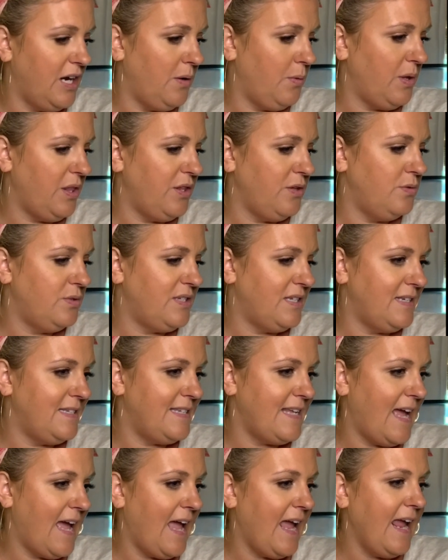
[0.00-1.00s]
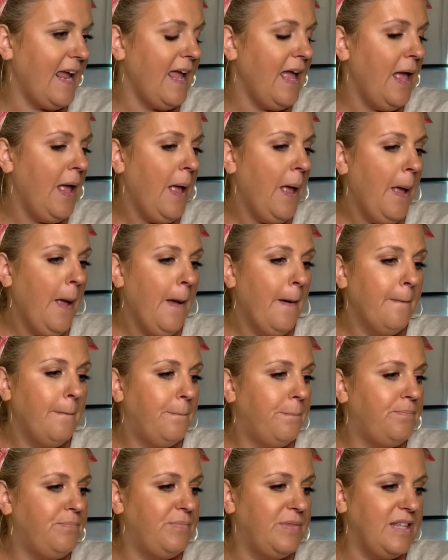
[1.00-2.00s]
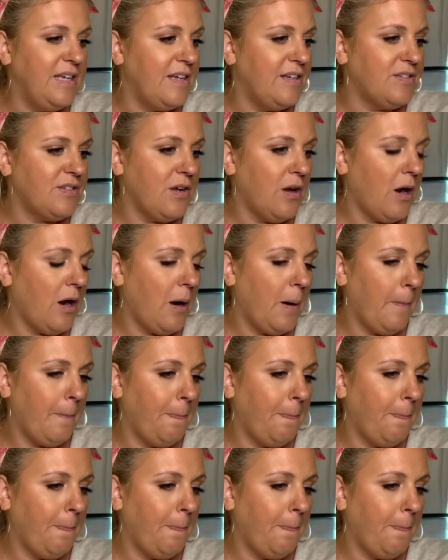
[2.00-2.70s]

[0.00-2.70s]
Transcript: with you today. There's